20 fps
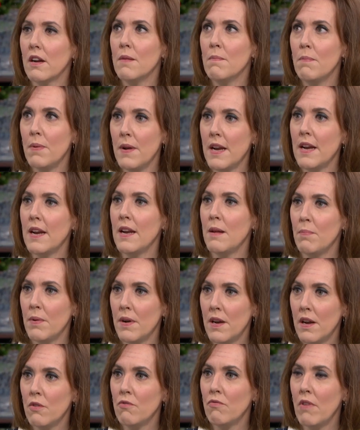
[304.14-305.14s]
completely
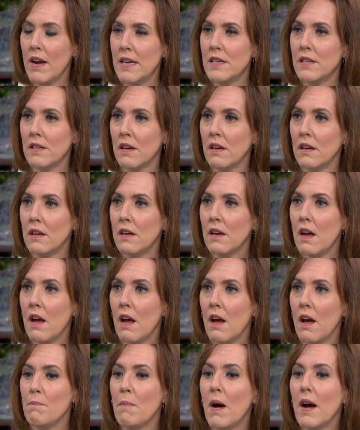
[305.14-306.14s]
below radar.
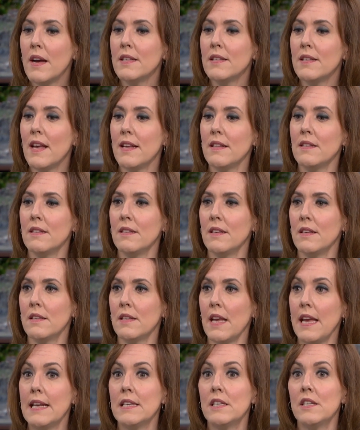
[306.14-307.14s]
My sense is in